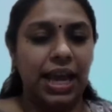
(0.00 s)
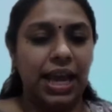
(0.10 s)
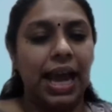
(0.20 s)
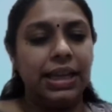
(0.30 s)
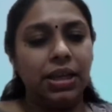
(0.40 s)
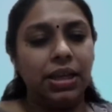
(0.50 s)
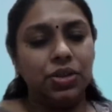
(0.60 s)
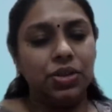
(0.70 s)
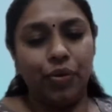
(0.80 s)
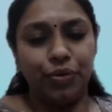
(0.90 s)
the
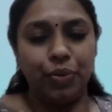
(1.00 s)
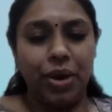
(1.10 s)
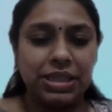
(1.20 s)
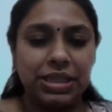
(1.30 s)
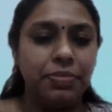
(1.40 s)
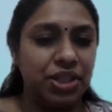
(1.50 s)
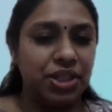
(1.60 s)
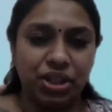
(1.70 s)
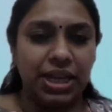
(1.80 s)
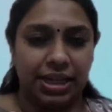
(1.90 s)
software is machine
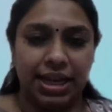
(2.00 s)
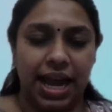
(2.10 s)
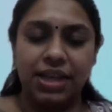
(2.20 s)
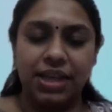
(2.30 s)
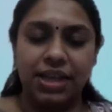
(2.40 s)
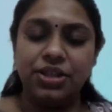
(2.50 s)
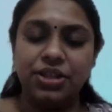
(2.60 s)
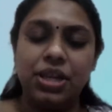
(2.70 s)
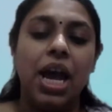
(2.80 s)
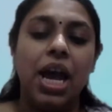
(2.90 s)
attached, your
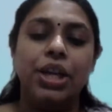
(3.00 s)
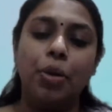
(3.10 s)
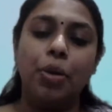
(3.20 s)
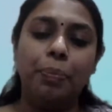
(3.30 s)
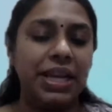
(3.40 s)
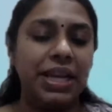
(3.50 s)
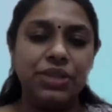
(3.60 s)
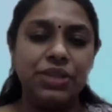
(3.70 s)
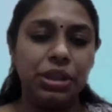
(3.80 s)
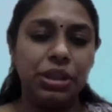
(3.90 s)
patent is for the
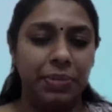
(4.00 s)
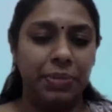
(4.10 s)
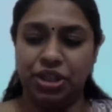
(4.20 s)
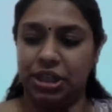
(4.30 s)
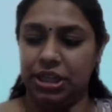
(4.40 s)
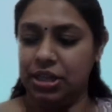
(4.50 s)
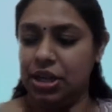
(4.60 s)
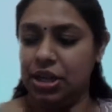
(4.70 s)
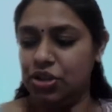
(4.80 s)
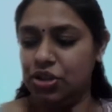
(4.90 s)
machine. So
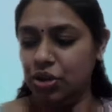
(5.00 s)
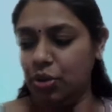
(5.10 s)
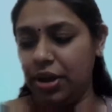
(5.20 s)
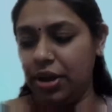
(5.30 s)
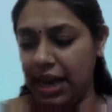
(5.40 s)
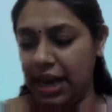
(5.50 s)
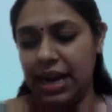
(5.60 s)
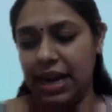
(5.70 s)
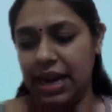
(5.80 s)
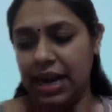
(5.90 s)
you get rights
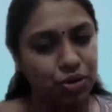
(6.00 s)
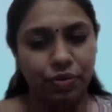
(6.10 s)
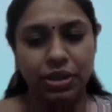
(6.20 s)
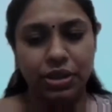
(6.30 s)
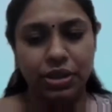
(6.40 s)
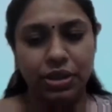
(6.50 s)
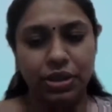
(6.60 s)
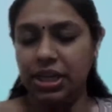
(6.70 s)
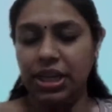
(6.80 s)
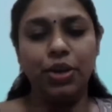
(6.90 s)
over the machine and you
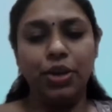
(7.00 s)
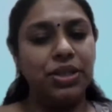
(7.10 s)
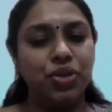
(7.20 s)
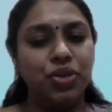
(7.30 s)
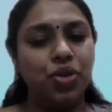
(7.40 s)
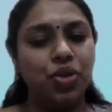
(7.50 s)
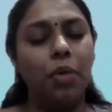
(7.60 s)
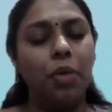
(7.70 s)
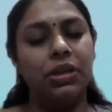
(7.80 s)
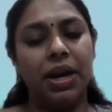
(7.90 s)
can stop third
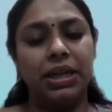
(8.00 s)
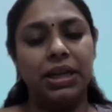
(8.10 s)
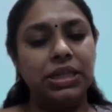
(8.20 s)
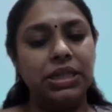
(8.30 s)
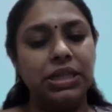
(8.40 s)
parties from